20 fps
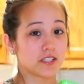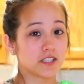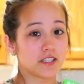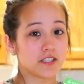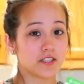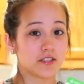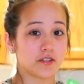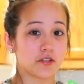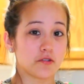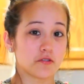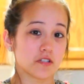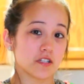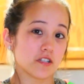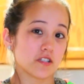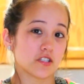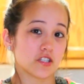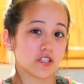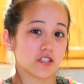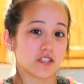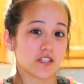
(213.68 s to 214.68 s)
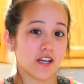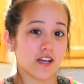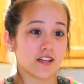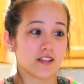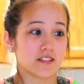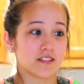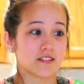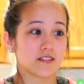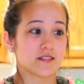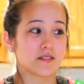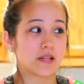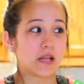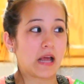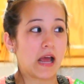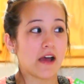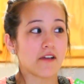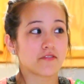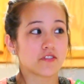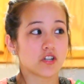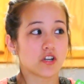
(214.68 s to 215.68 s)
really use it just as
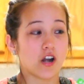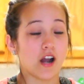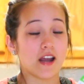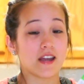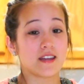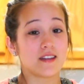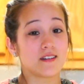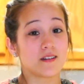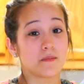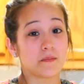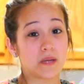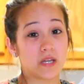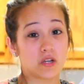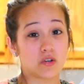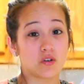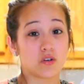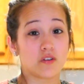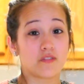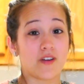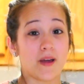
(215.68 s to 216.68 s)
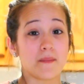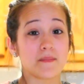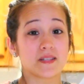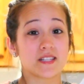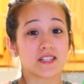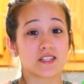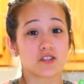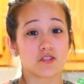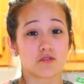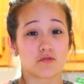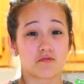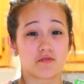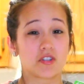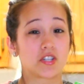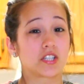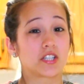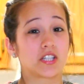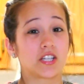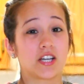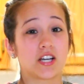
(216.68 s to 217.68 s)
after I eat a meal, if I'm still
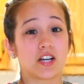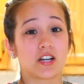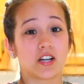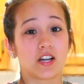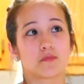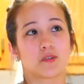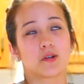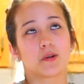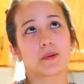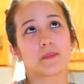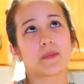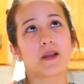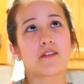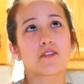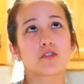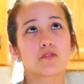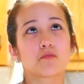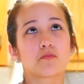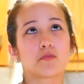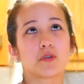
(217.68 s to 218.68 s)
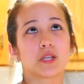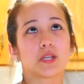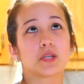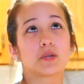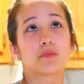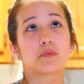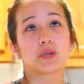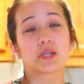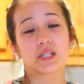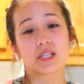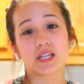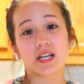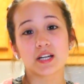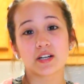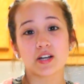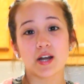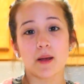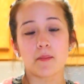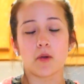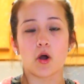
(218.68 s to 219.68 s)
really hungry, well, I'm never really, really
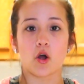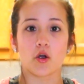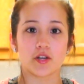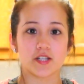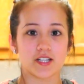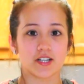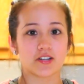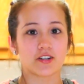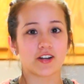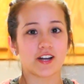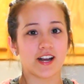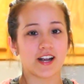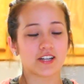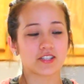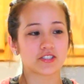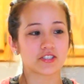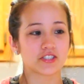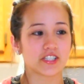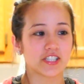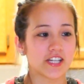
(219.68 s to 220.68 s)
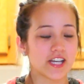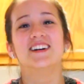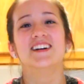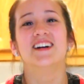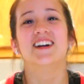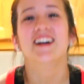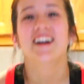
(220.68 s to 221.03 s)
hungry. I'm always hungry, actually.